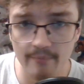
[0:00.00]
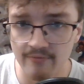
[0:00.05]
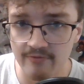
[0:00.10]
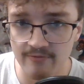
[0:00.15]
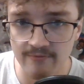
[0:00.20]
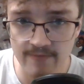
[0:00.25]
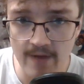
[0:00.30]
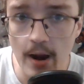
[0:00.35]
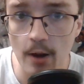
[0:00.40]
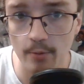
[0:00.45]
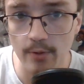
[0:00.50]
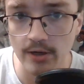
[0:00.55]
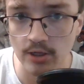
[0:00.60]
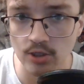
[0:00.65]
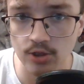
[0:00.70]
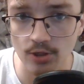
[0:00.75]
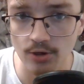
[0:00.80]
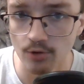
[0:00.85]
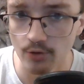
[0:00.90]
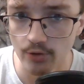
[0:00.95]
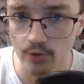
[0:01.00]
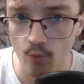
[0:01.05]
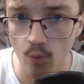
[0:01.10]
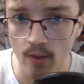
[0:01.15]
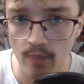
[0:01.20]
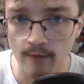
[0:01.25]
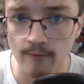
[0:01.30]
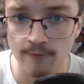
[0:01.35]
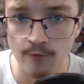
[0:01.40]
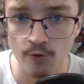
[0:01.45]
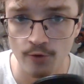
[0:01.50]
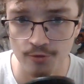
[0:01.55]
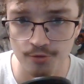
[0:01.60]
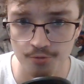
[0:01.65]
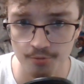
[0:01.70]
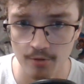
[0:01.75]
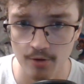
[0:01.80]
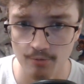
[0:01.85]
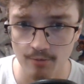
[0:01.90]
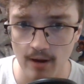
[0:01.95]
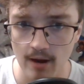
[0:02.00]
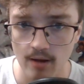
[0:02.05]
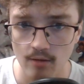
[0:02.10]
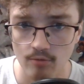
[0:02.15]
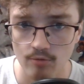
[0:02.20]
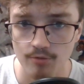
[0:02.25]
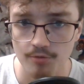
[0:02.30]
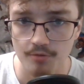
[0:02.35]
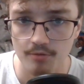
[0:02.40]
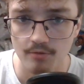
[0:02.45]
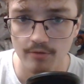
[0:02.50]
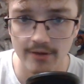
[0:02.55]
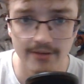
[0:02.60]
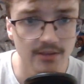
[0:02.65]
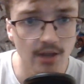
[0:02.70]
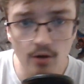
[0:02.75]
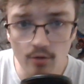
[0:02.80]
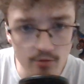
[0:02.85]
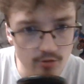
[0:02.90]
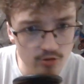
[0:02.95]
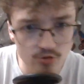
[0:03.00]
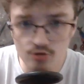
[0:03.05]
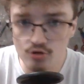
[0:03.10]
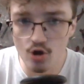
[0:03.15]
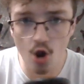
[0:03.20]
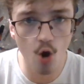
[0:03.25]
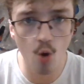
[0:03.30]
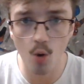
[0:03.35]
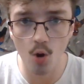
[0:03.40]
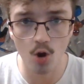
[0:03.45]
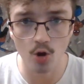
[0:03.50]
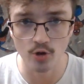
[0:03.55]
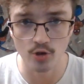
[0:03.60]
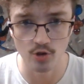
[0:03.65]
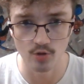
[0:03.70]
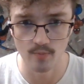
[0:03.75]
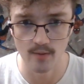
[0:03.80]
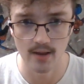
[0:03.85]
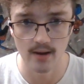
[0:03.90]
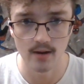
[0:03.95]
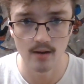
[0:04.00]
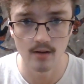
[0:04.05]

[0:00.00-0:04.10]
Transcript: very clearly won the first 3 rounds. Like, there is no argument.